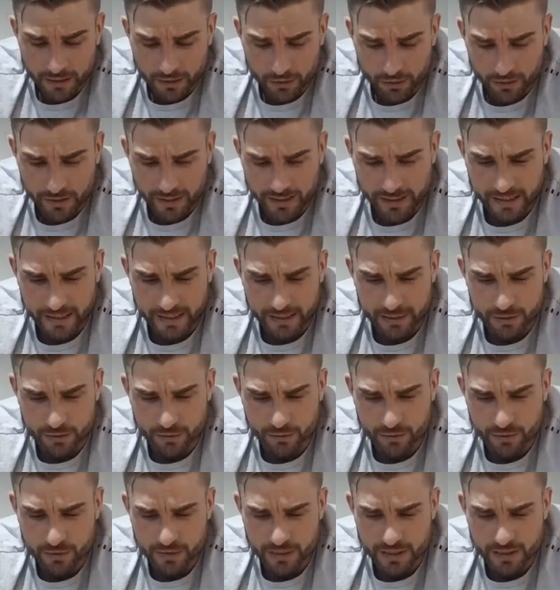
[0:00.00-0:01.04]
all that kind of
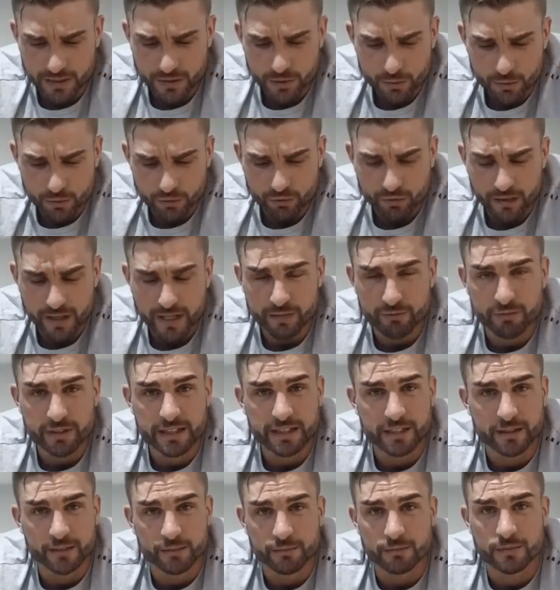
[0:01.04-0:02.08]
stuff, because I do try and
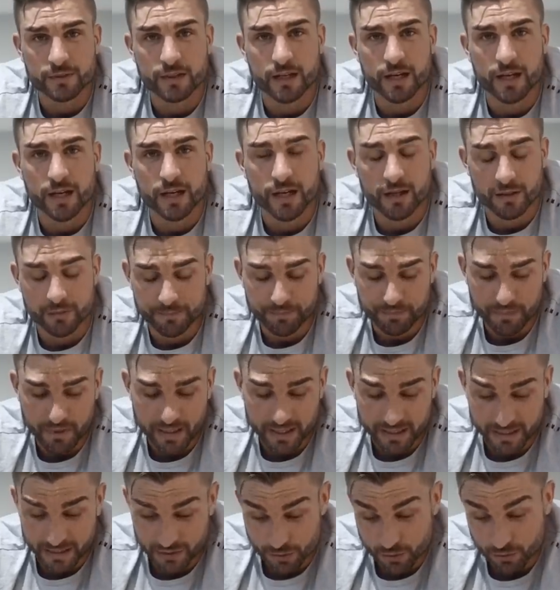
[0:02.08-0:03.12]
read them,
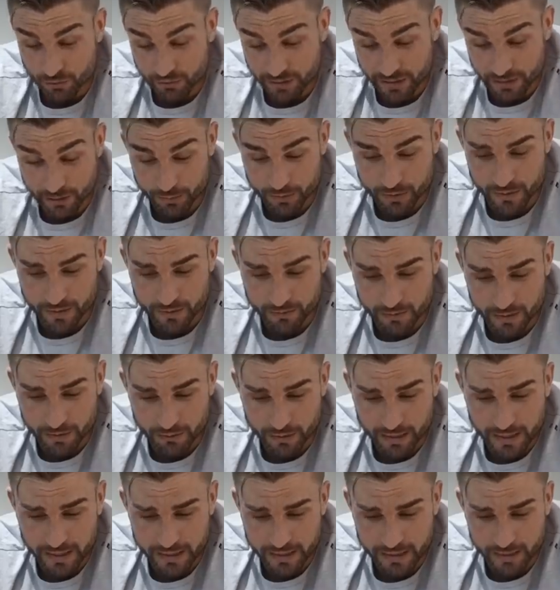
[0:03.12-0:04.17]
and I do read them because I'm
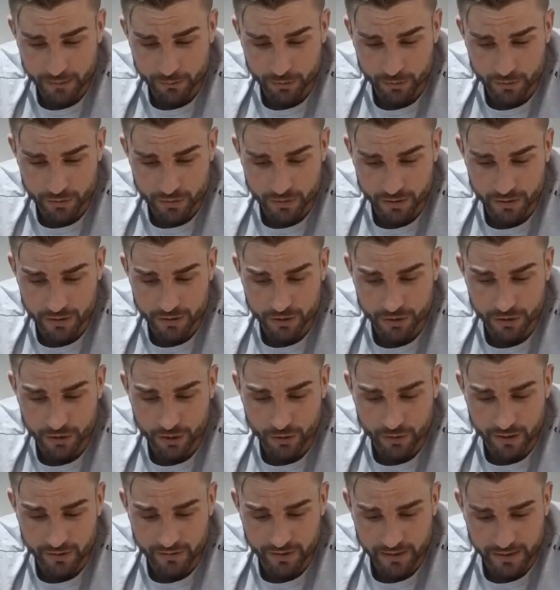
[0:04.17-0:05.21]
liking them all to
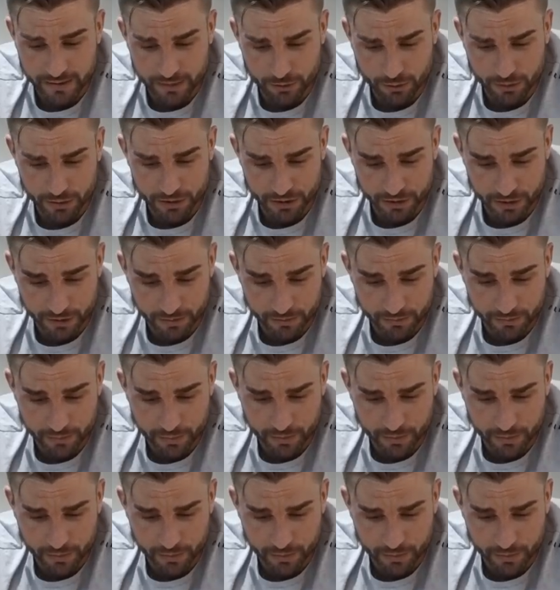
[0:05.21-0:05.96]
show that I've acknowledged them.